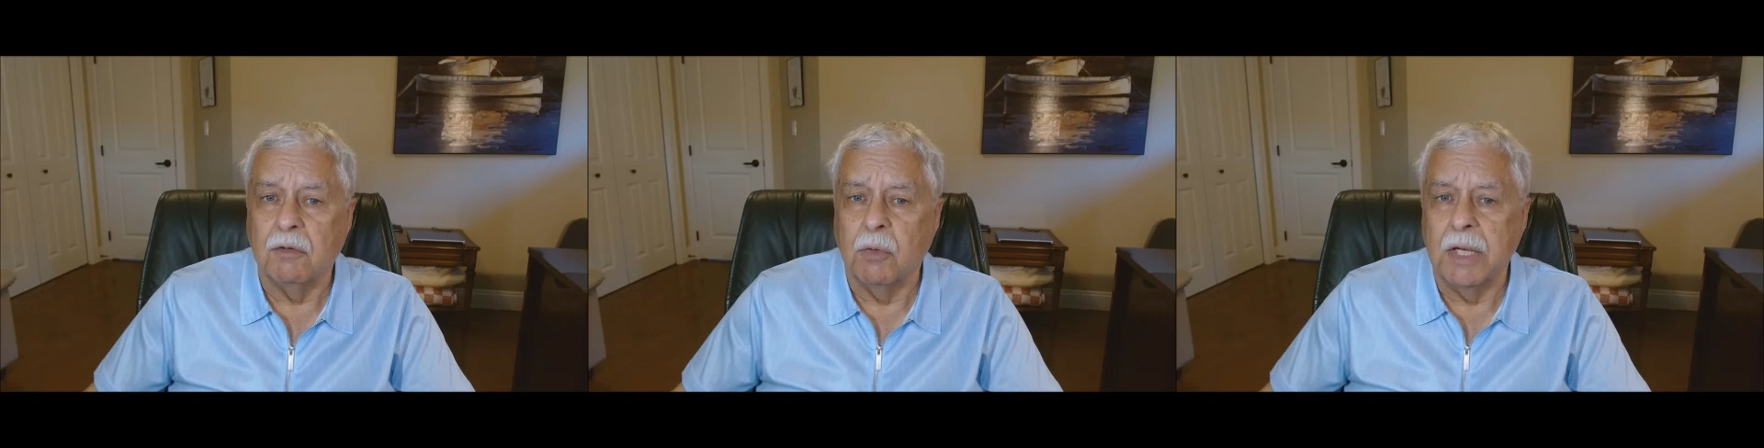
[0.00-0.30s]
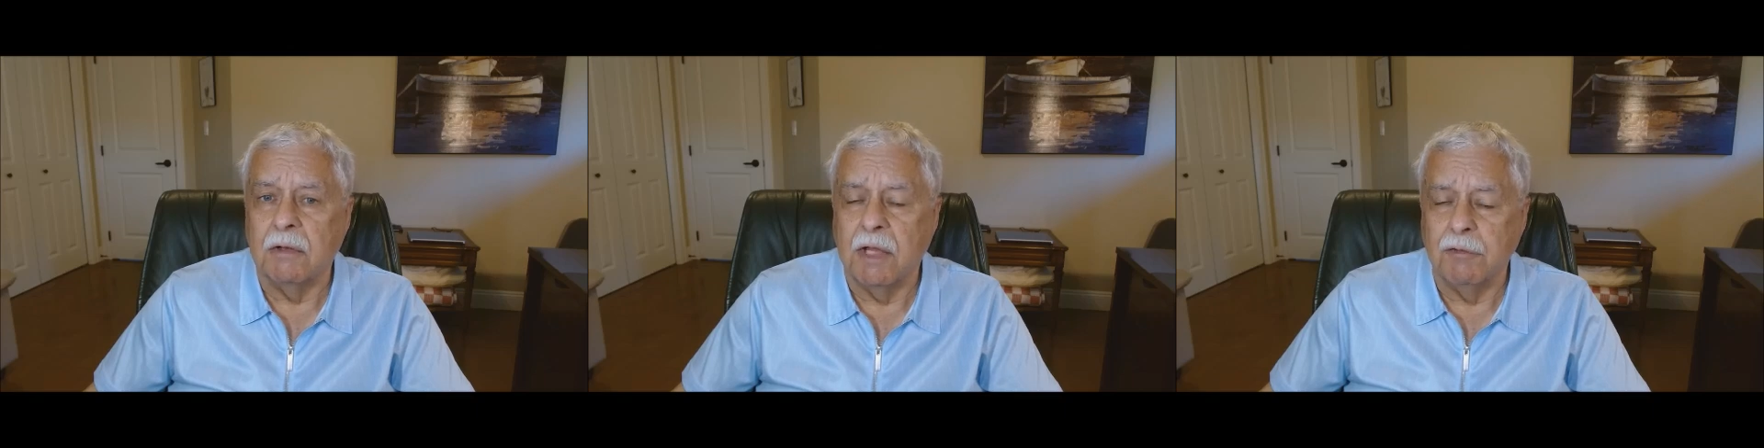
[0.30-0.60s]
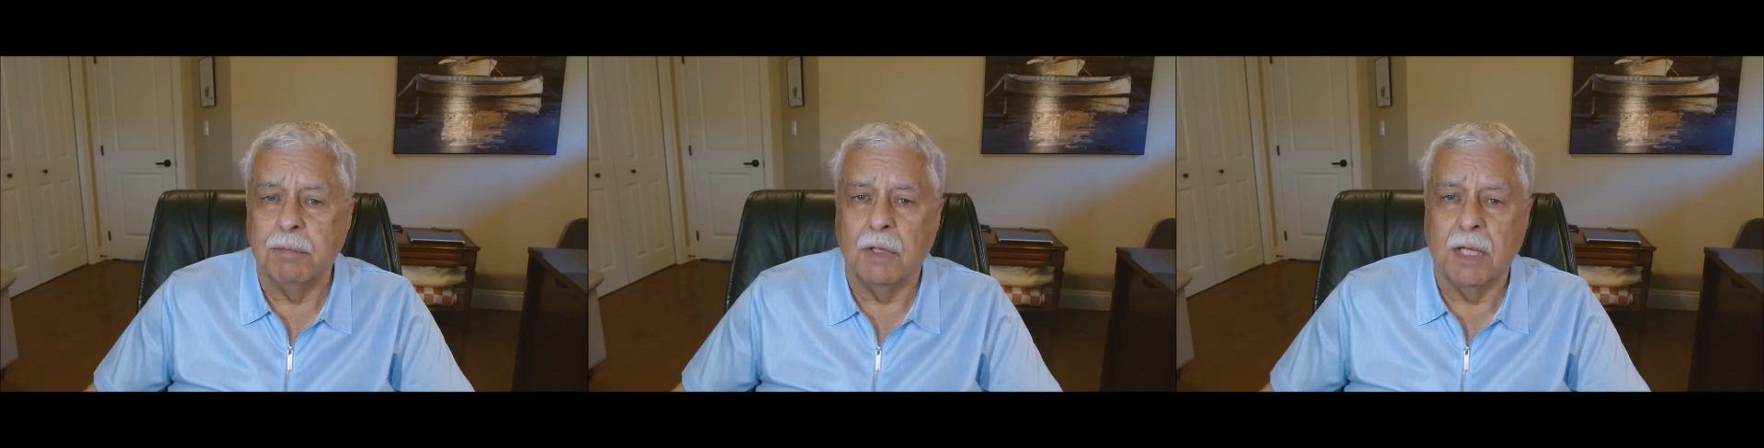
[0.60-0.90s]
create a
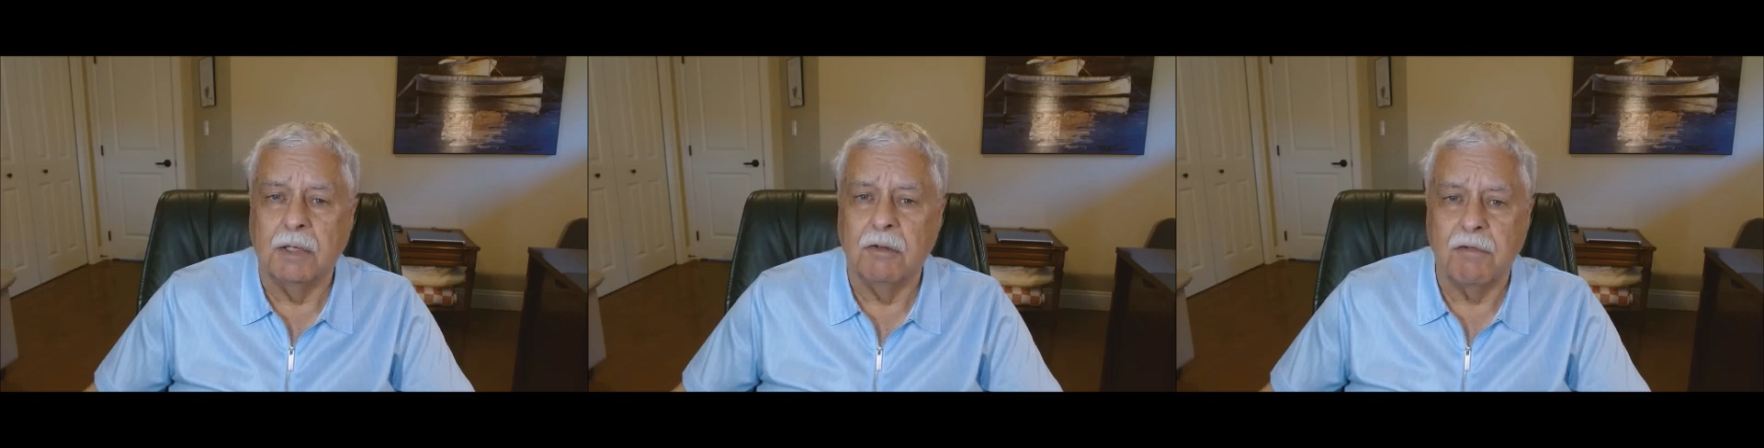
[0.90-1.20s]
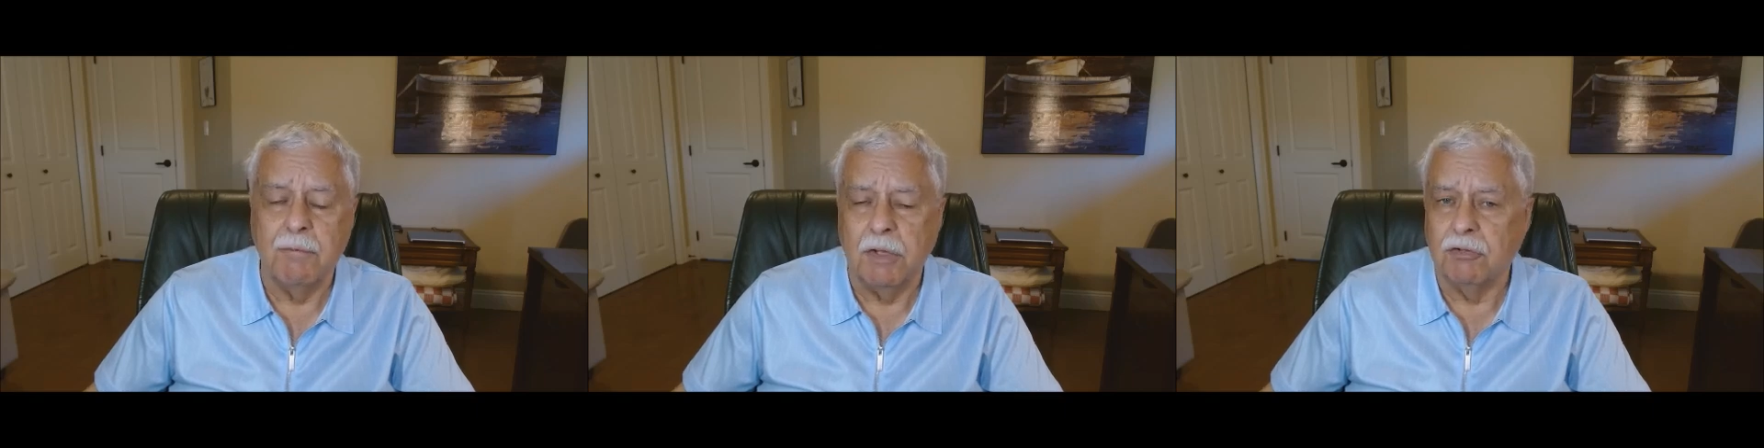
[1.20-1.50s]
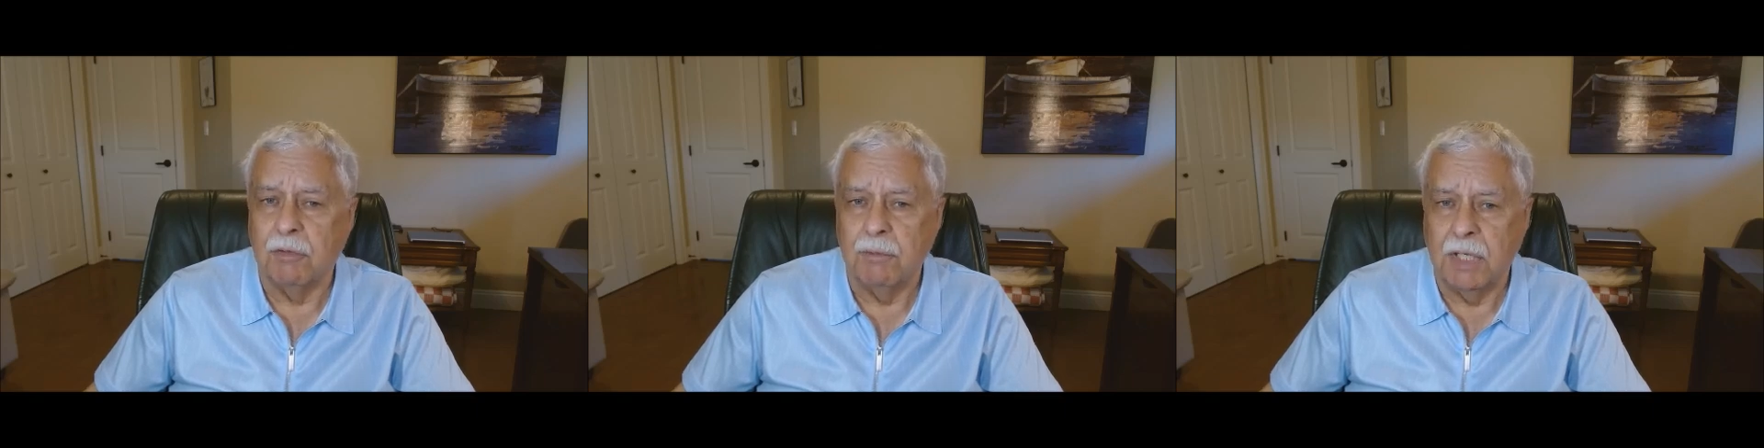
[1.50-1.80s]
life plan, as I've
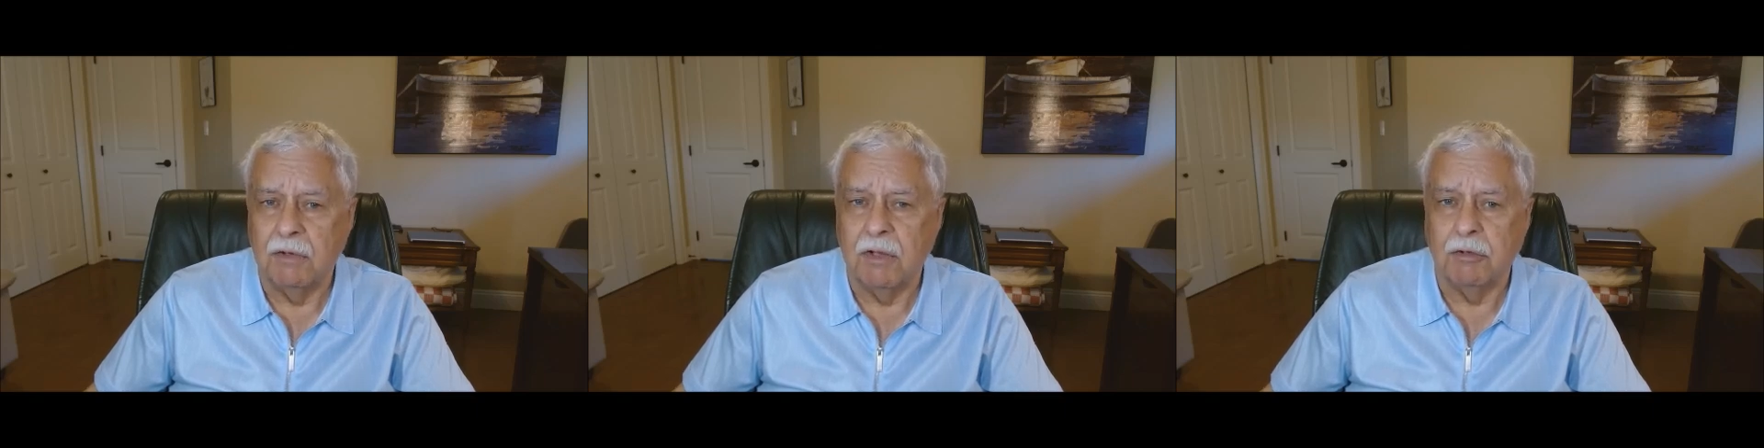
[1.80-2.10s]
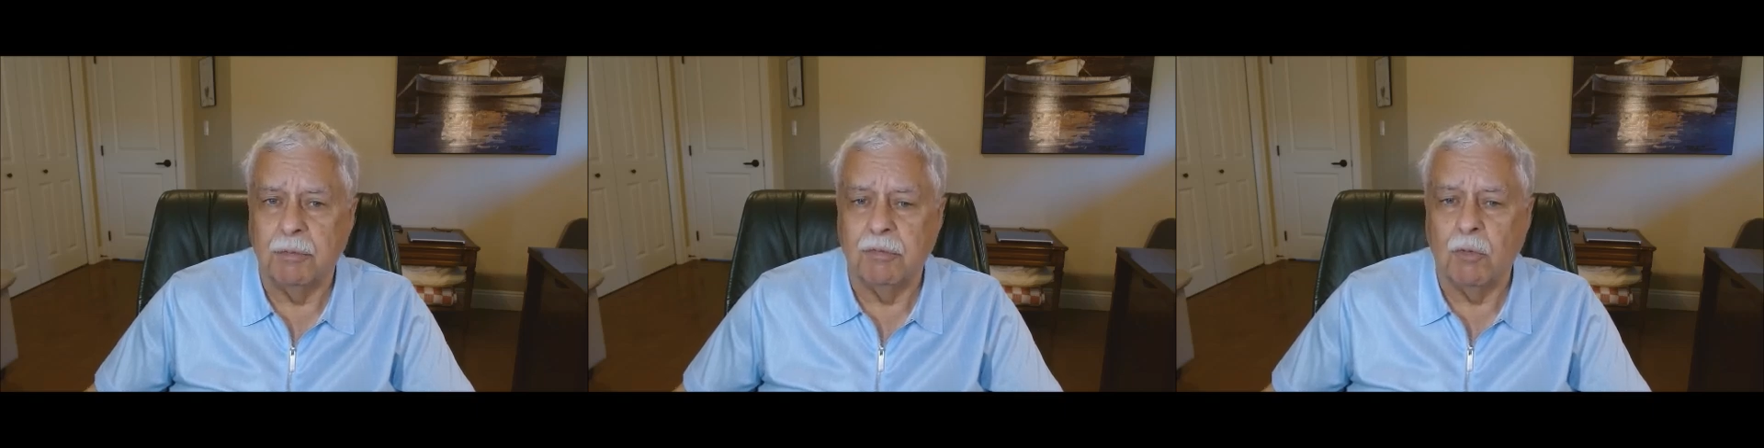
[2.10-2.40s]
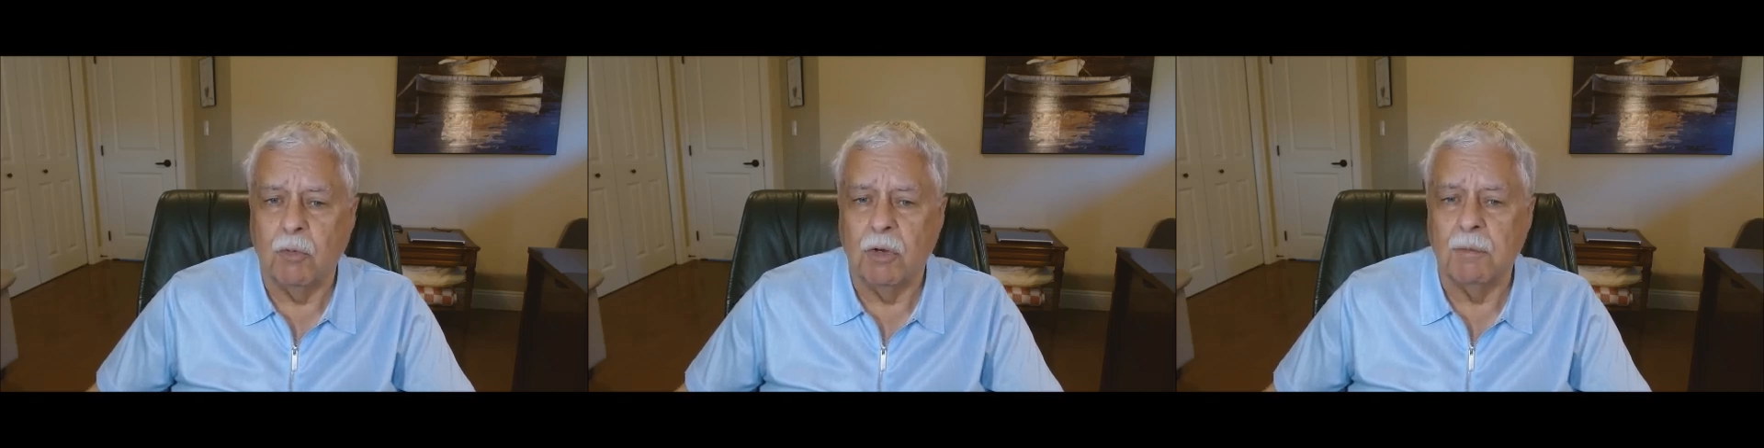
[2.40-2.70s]
mentioned many times
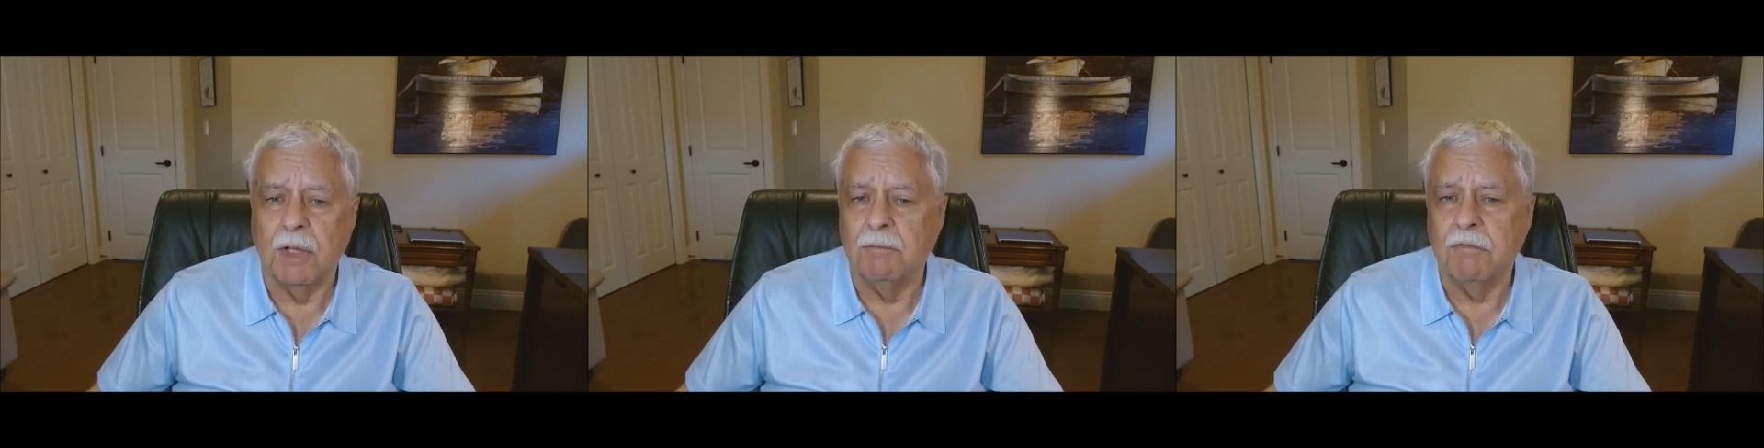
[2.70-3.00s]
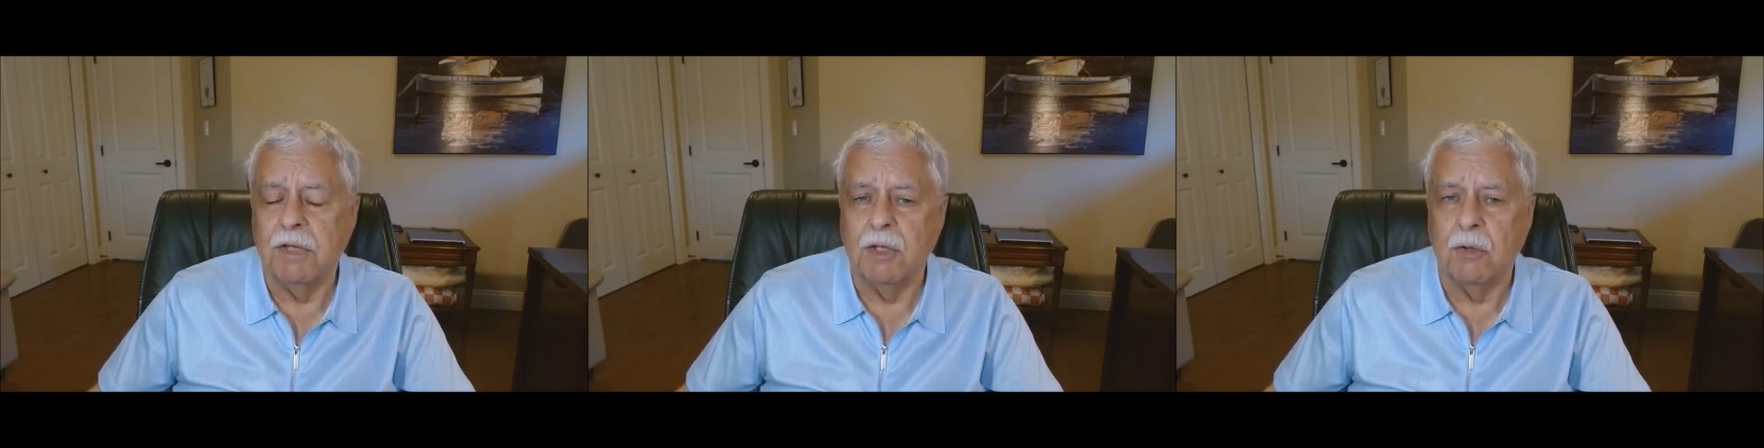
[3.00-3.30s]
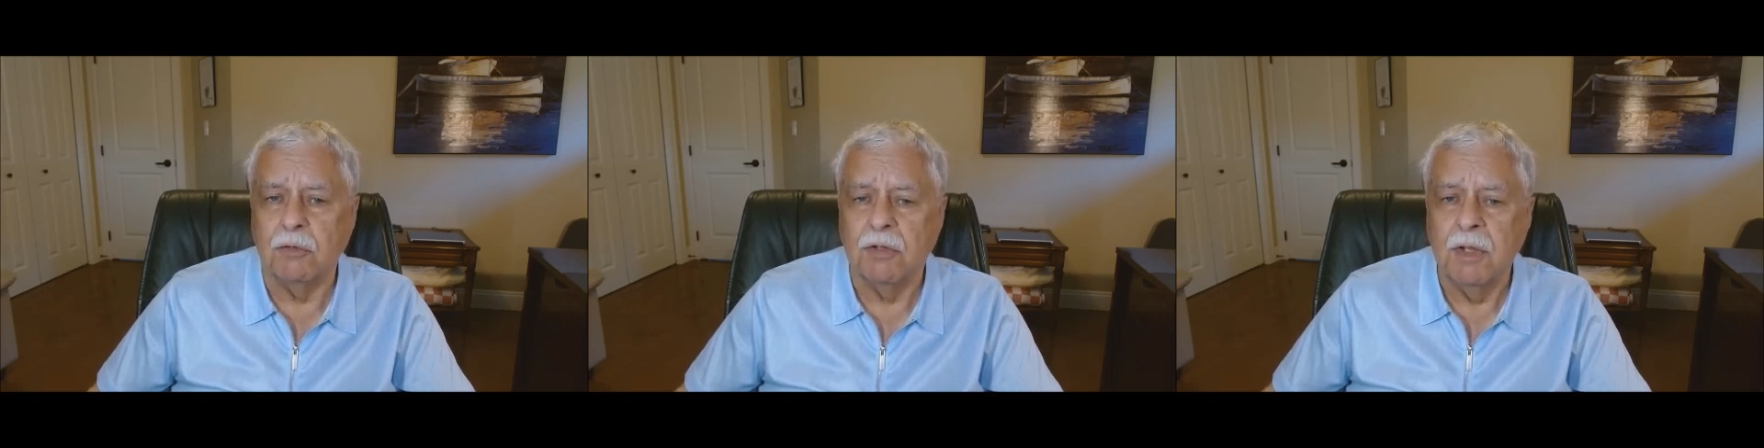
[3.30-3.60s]
before in my
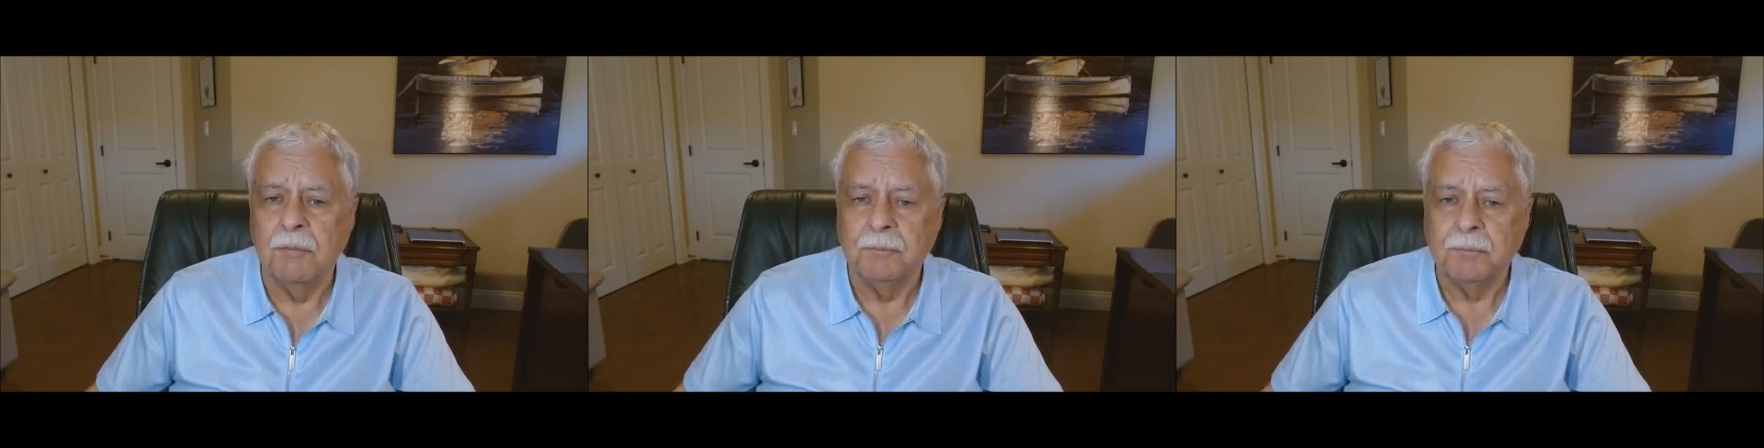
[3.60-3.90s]
videos.